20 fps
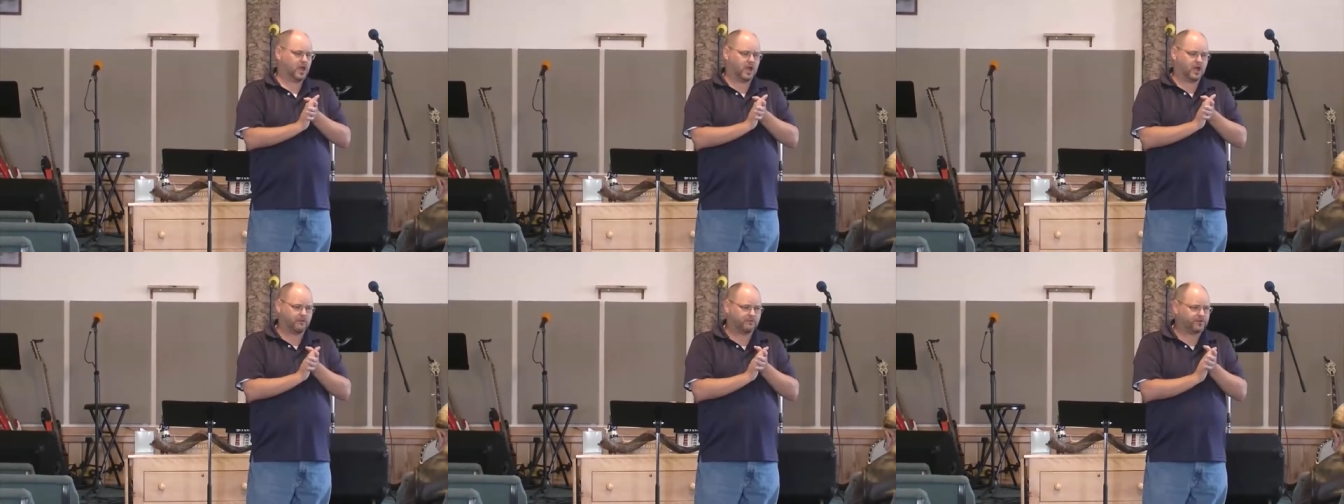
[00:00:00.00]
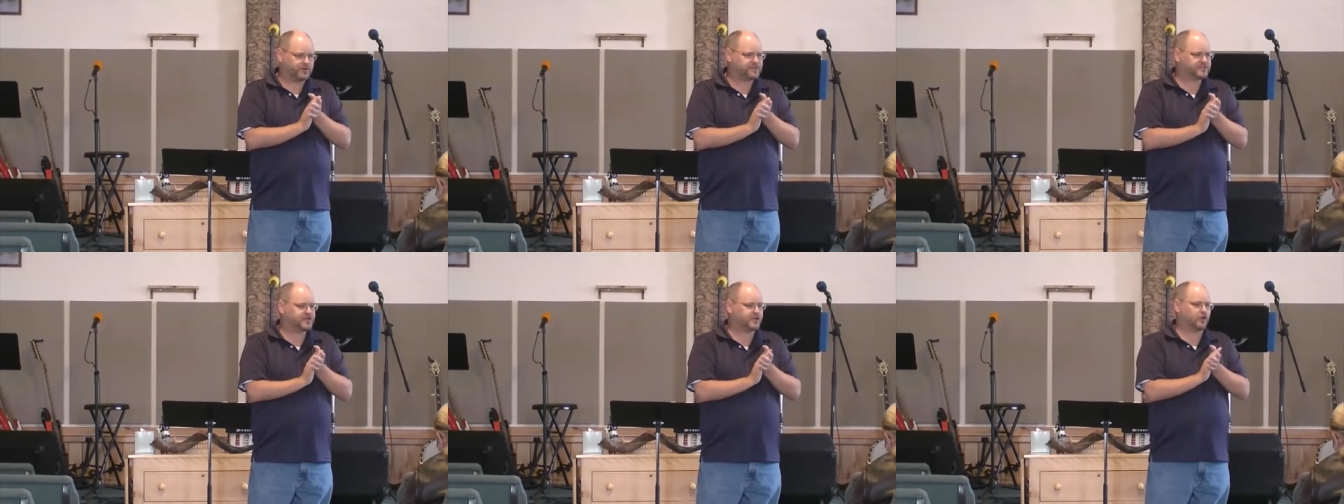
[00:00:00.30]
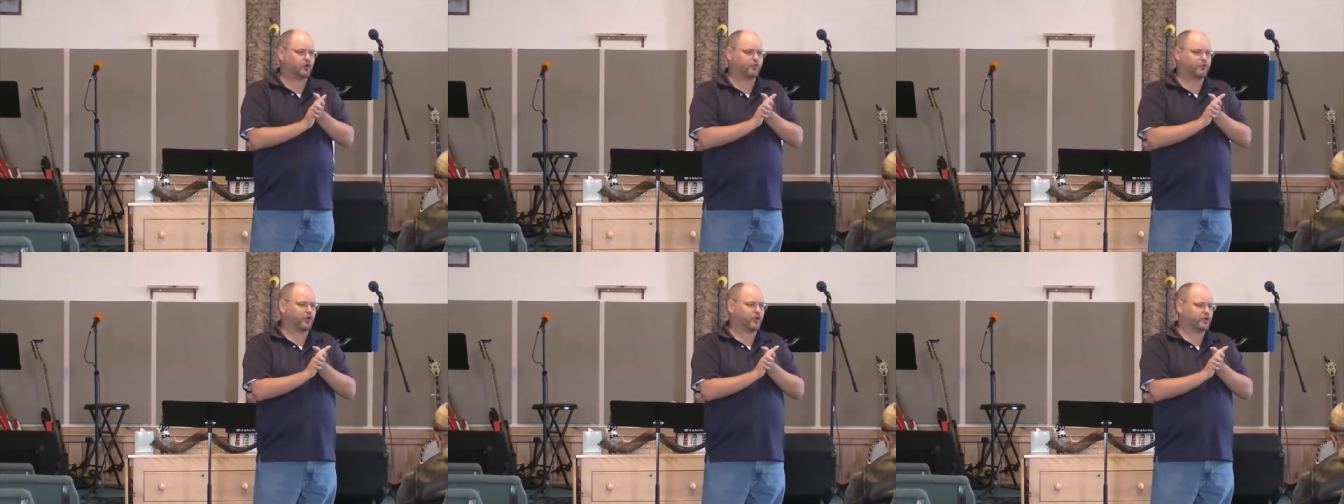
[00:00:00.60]
Every
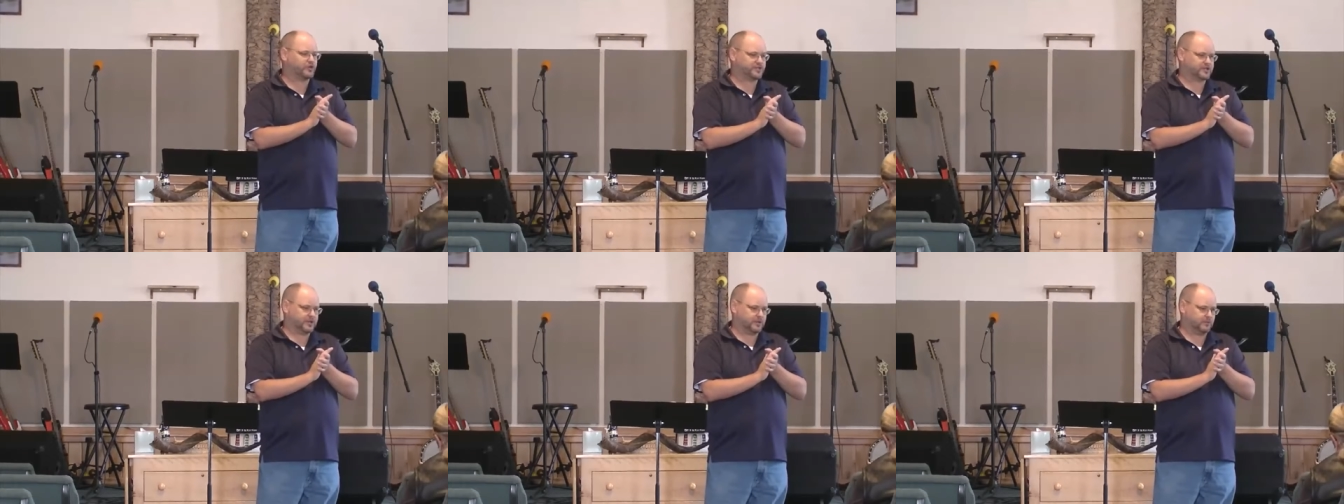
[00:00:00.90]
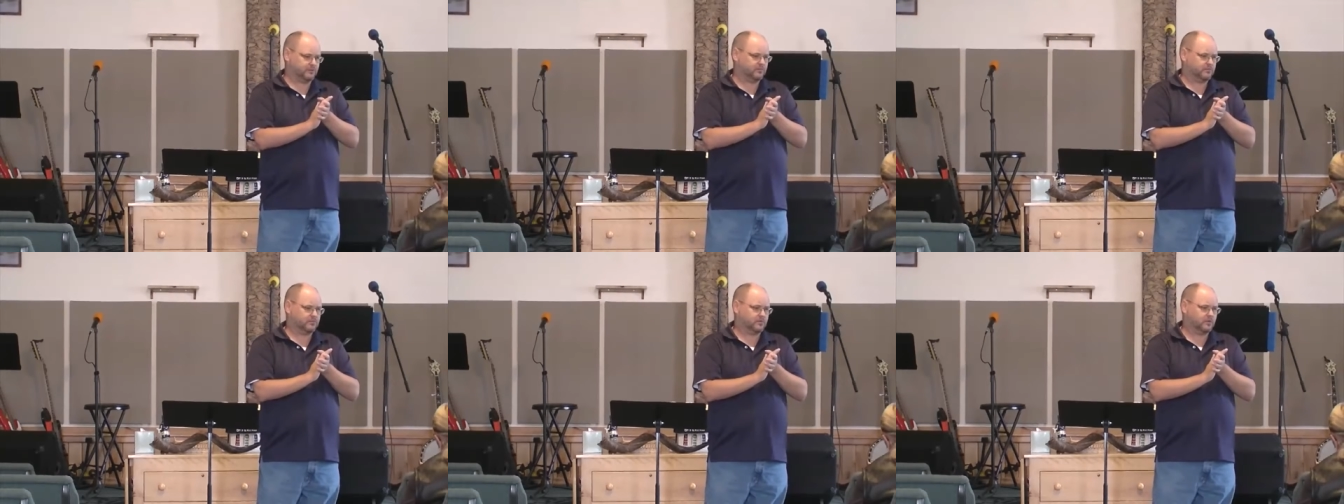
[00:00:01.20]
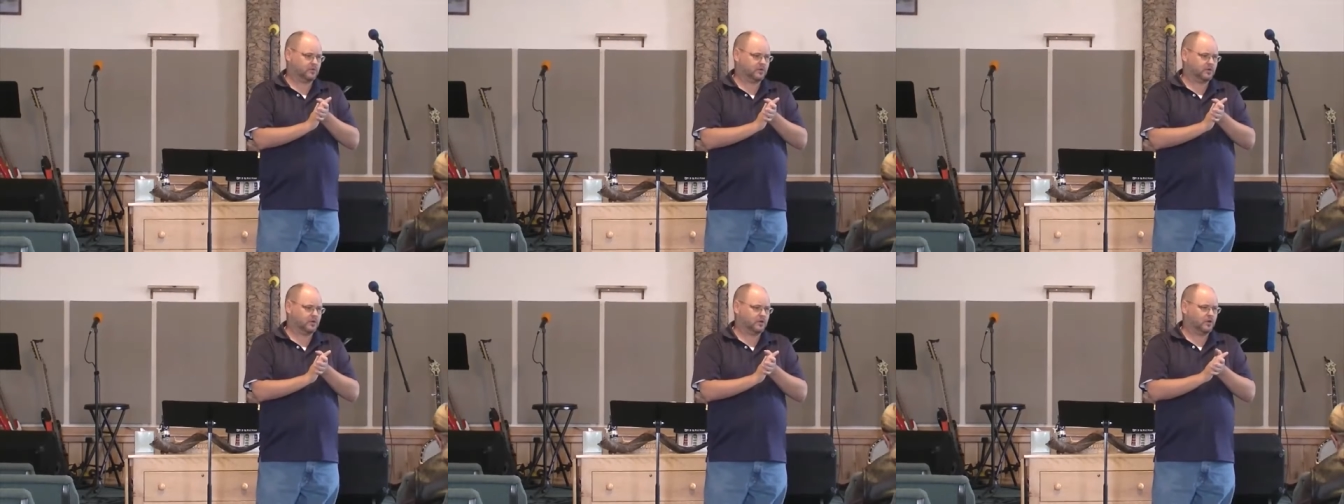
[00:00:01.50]
single person
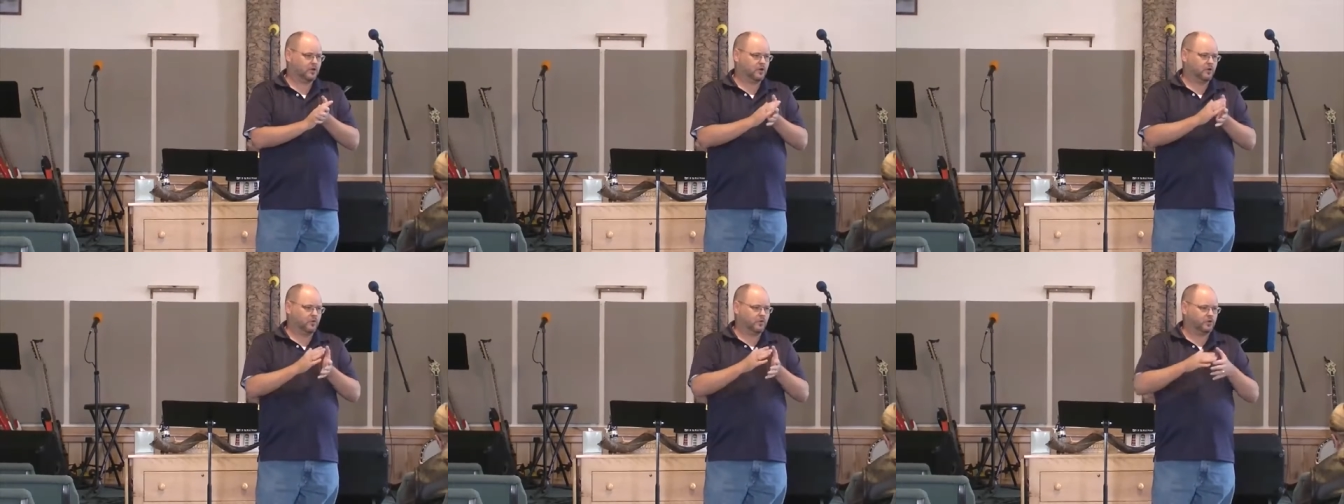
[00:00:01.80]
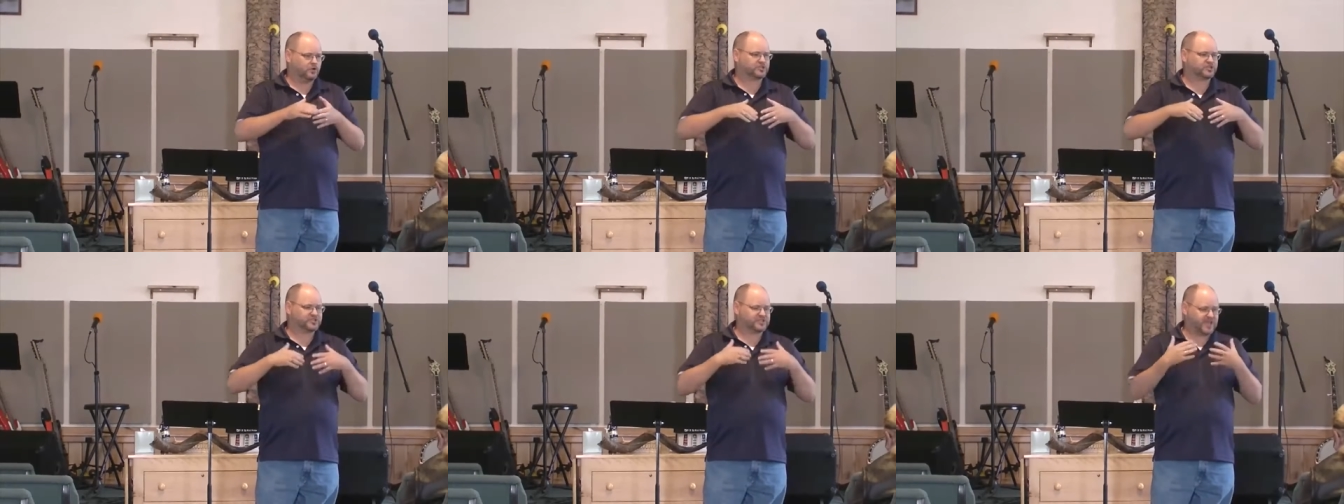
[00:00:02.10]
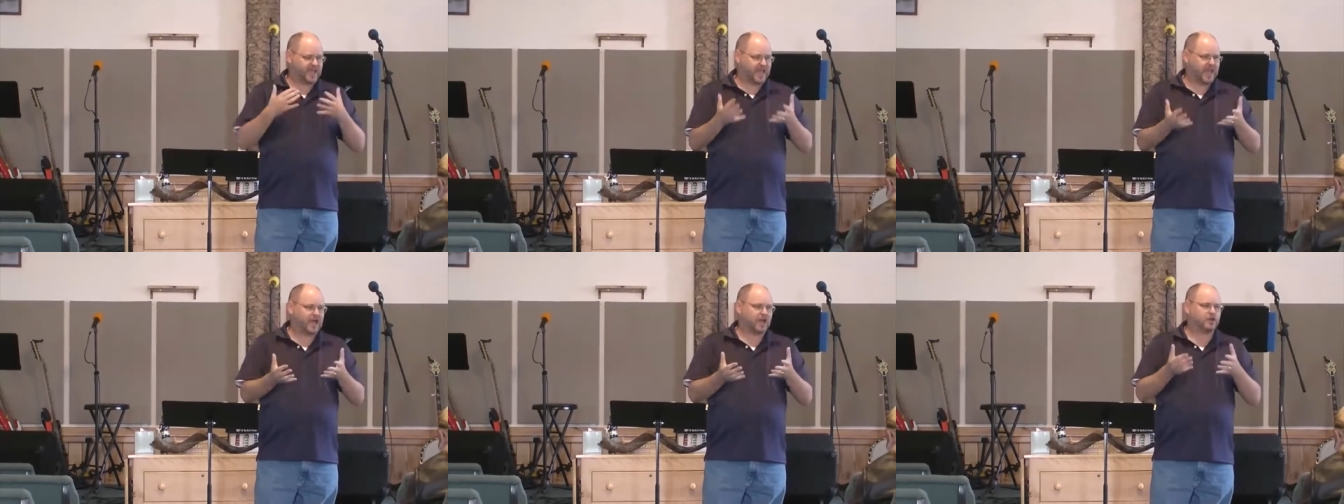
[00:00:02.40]
will
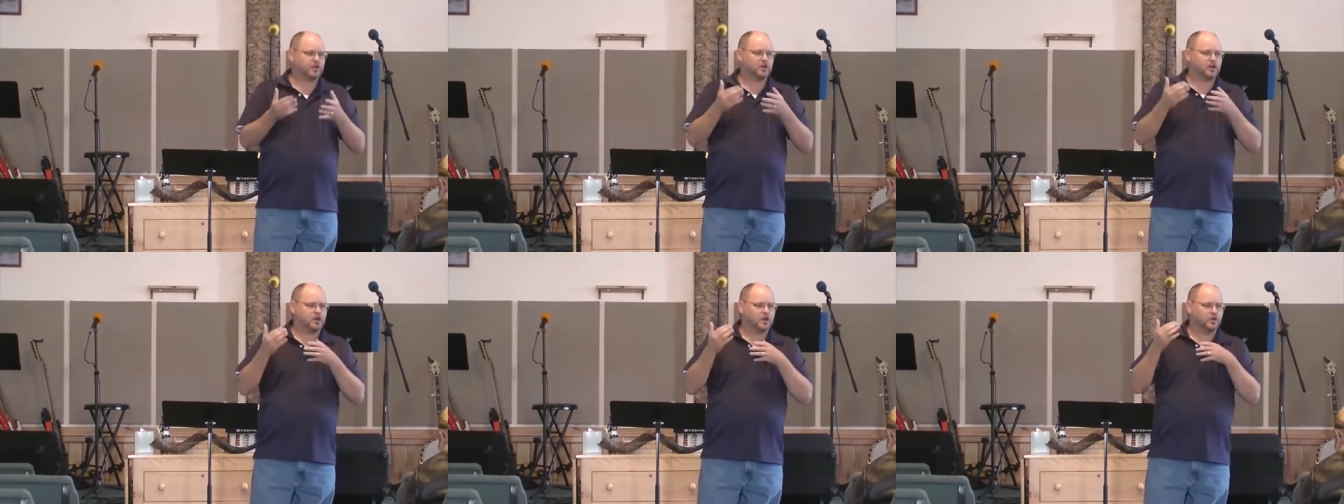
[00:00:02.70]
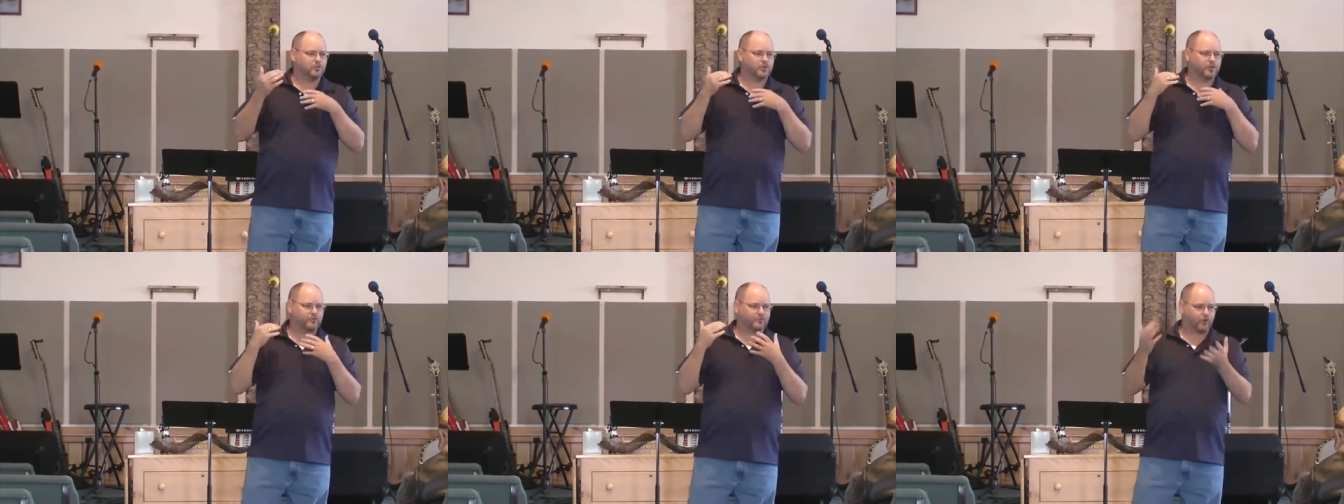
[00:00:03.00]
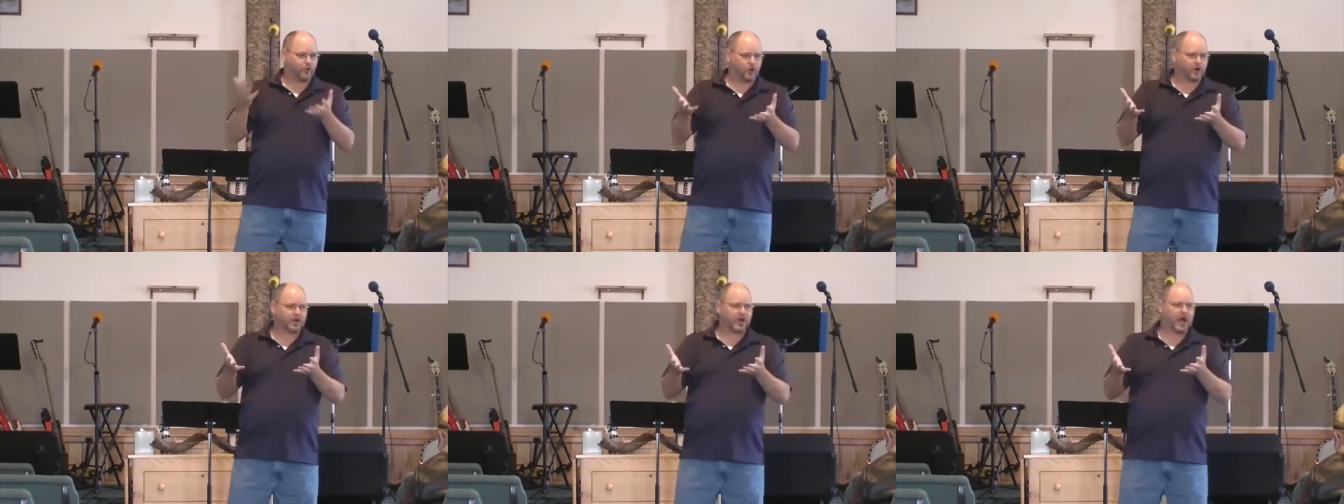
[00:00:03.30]
stand
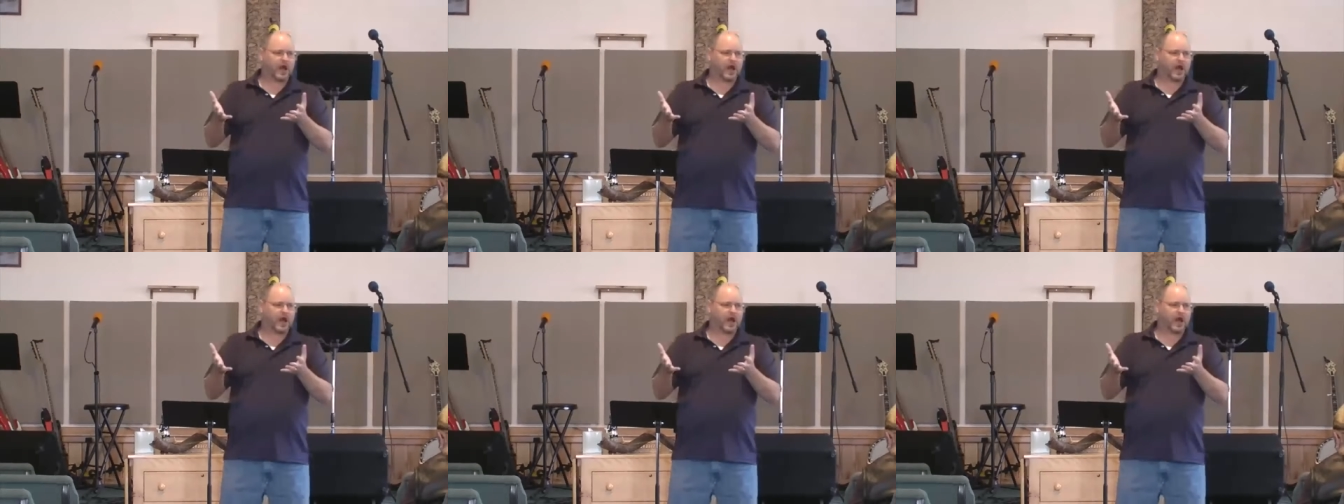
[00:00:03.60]
before